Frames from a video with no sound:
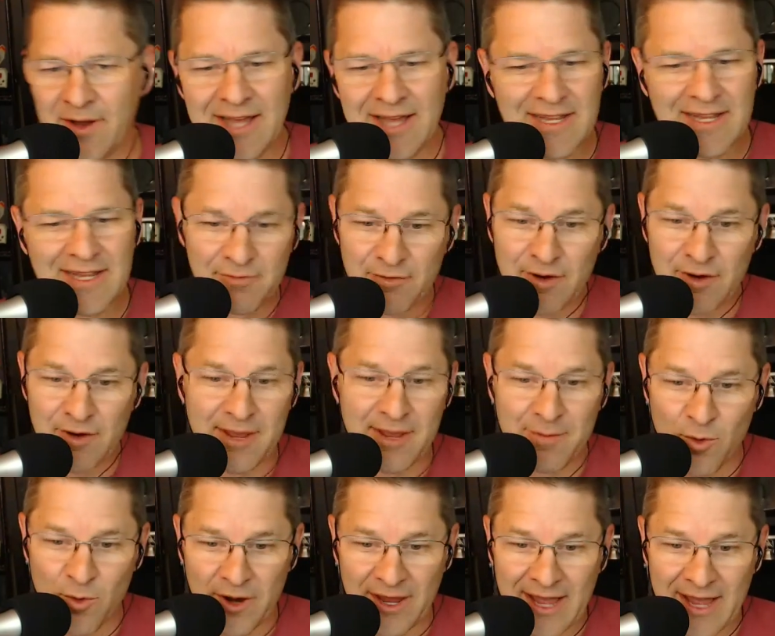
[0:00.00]
I leave Friday
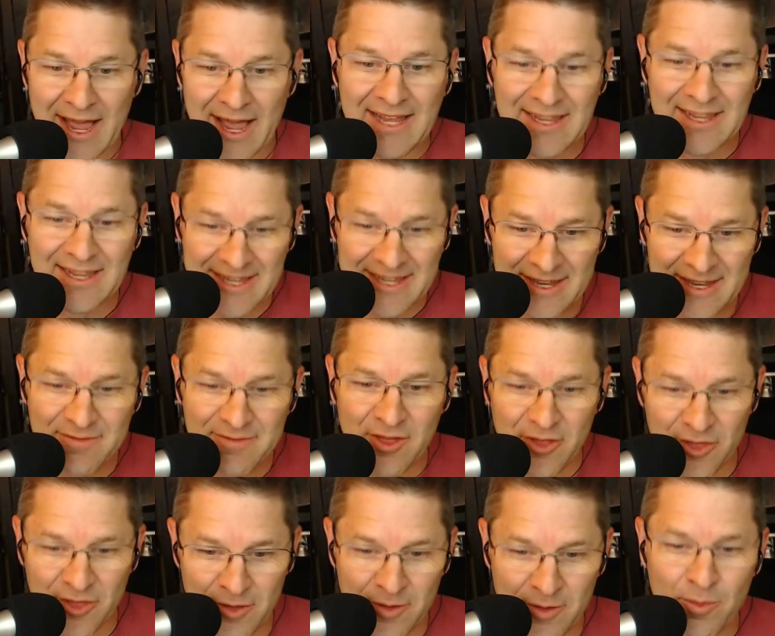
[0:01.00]
morning. I leave
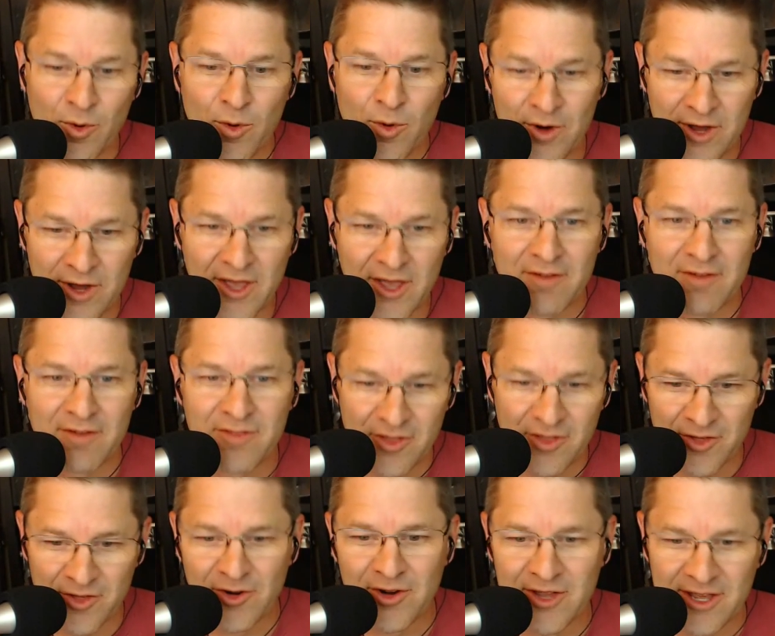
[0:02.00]
the morning of the
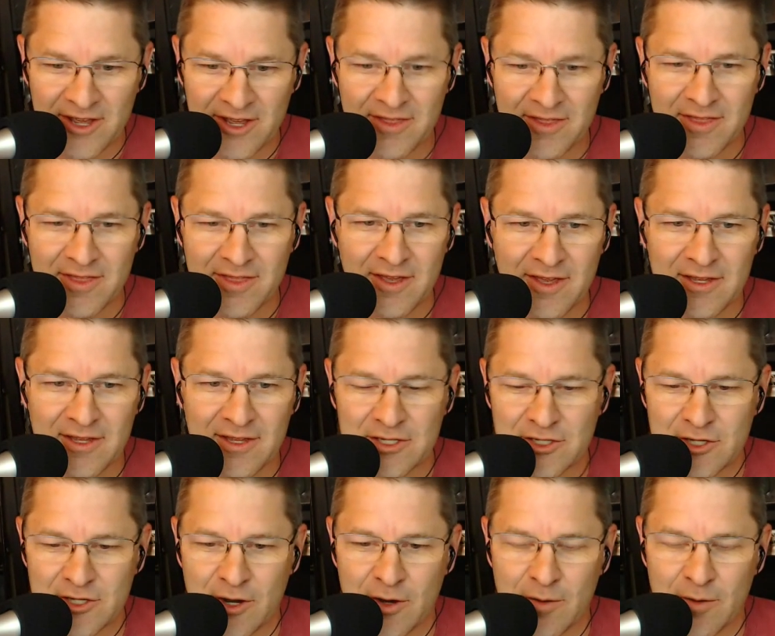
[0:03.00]
30th, and
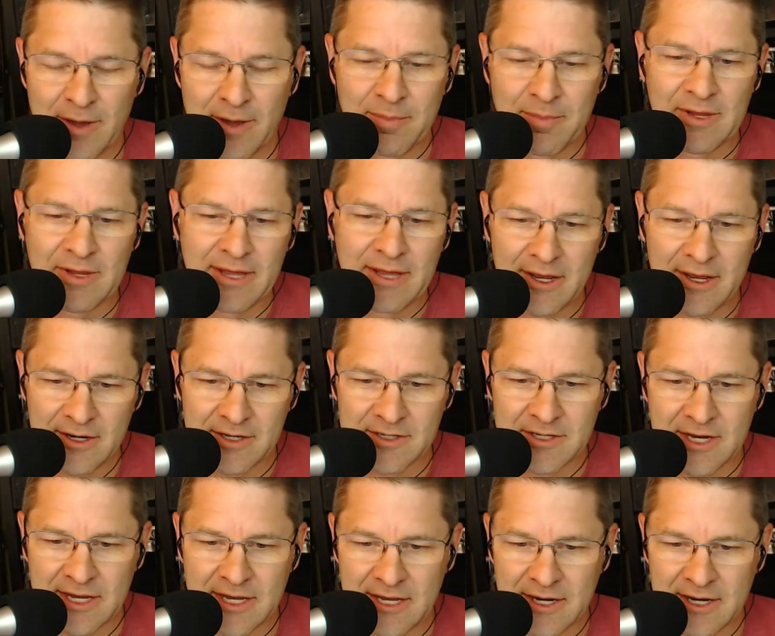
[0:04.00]
so my plan is
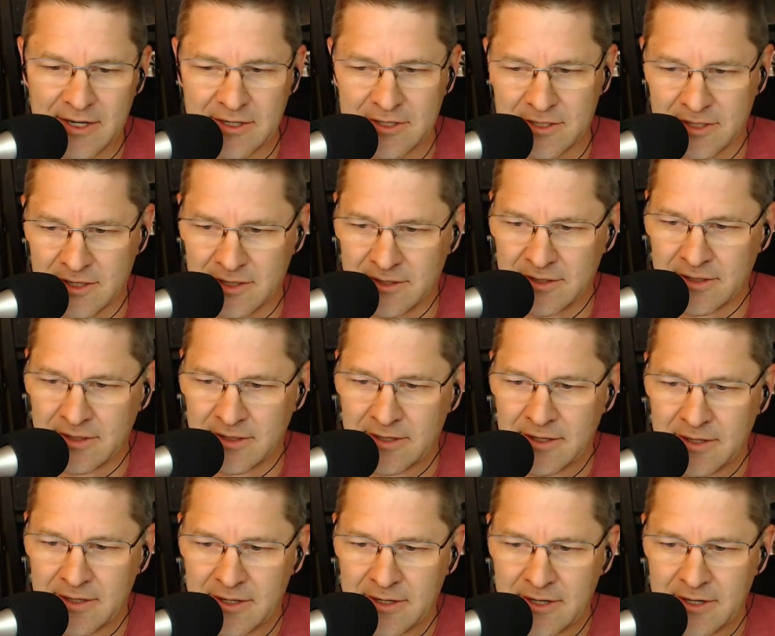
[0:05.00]
I get into
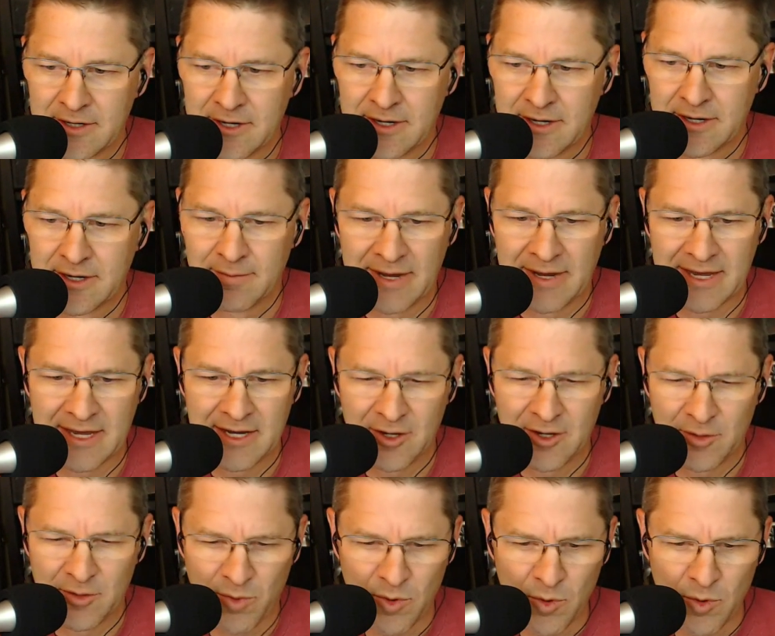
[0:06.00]

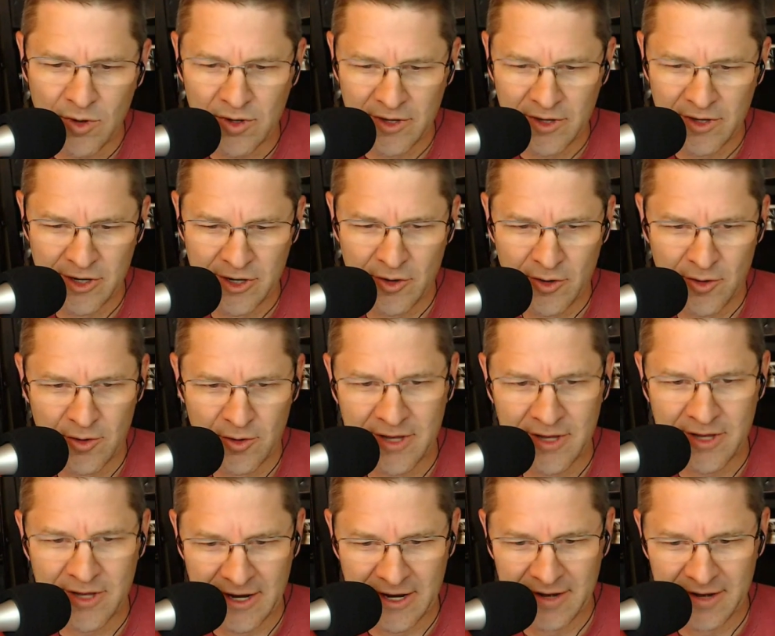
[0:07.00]
Portland early
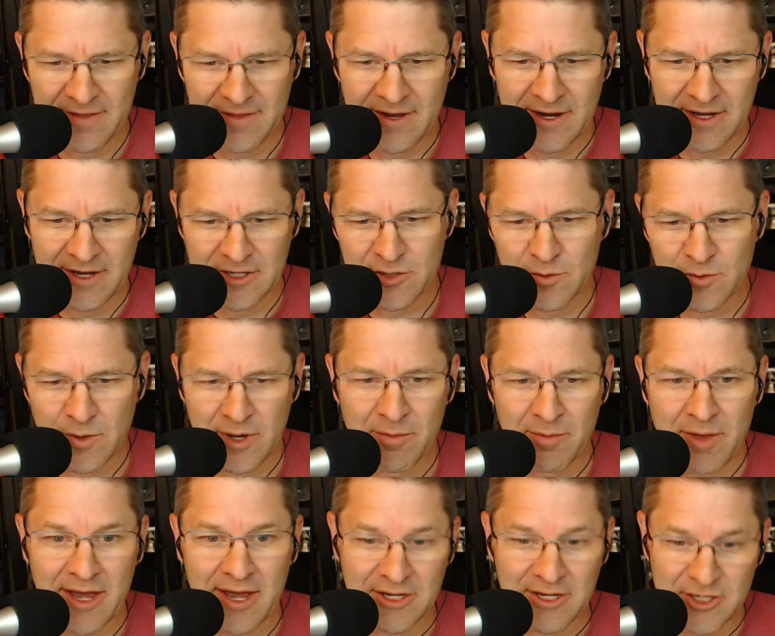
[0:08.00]
enough that I could swing
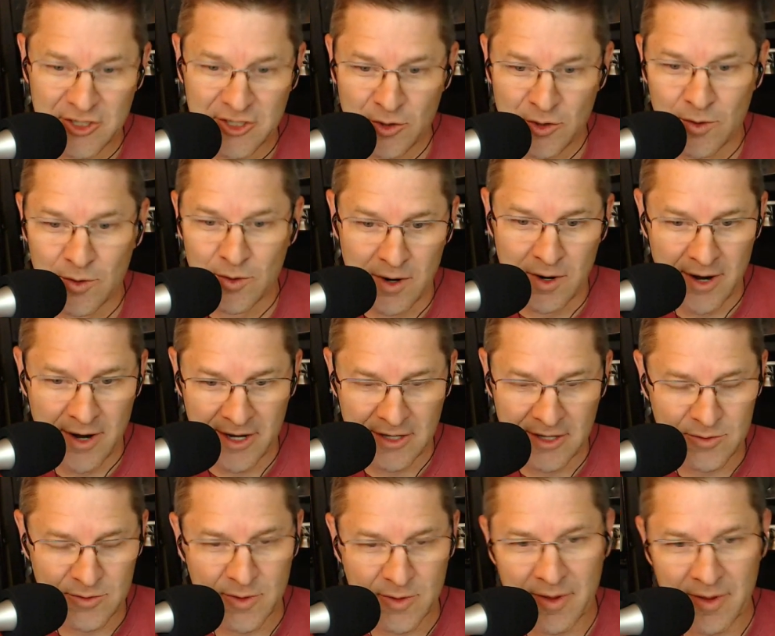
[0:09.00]
by a store. I could
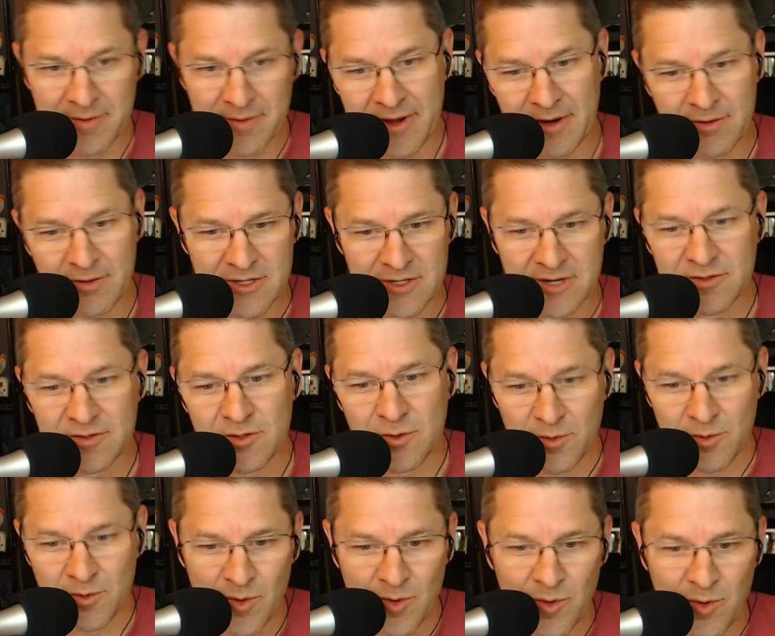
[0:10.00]
swing by the Microsoft store
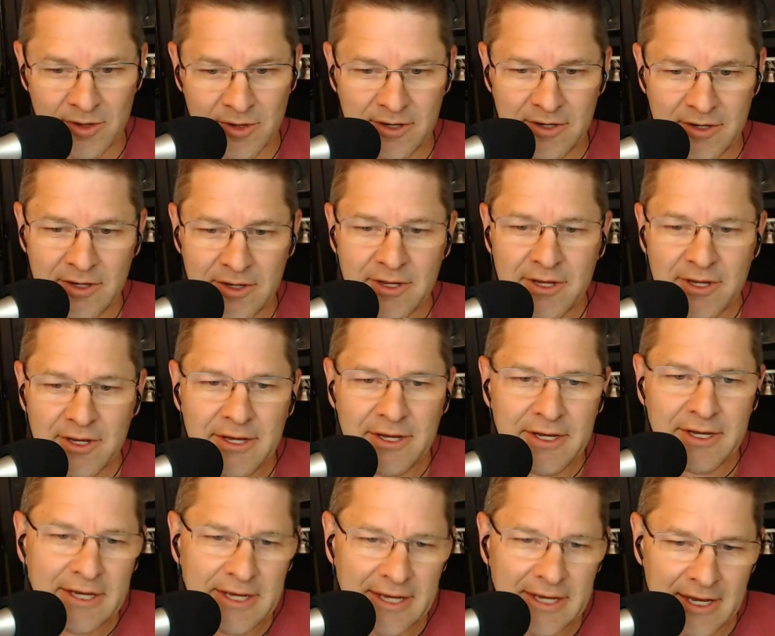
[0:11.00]
in Portland
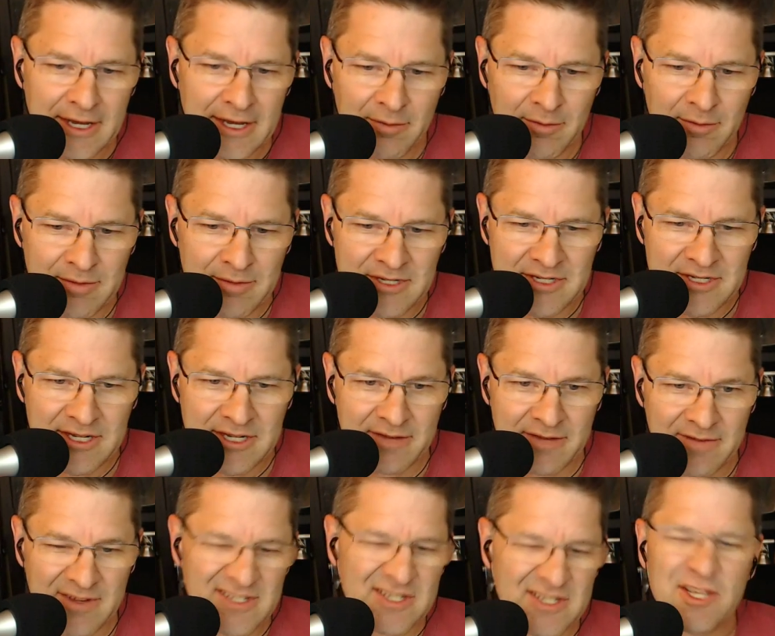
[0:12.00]
and maybe see if,
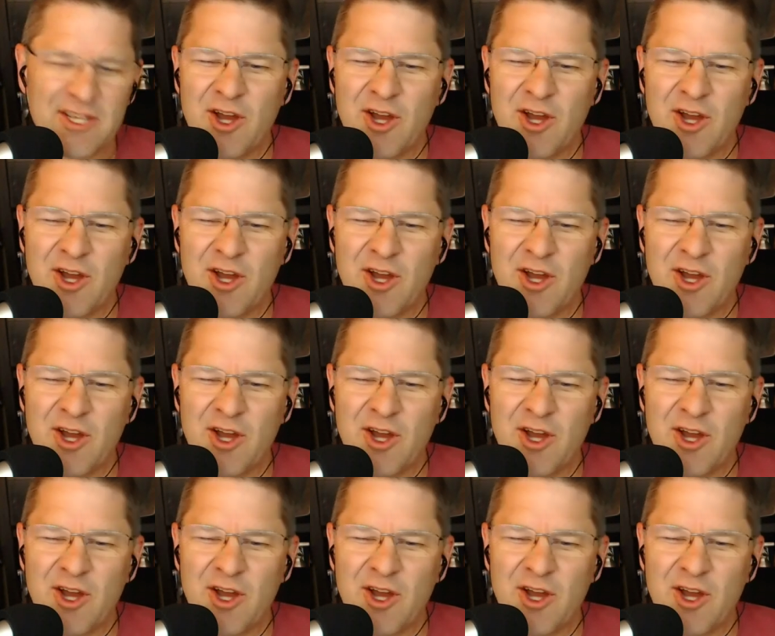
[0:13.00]
because